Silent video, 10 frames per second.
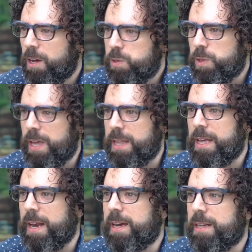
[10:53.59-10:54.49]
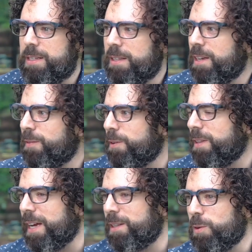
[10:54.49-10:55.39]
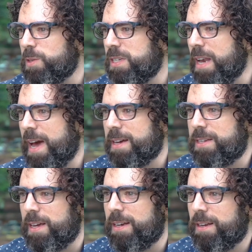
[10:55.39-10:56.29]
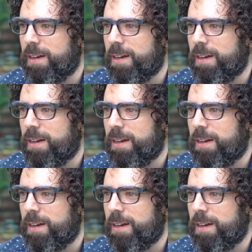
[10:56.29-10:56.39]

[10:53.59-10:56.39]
so that then I could deliver like those snacks at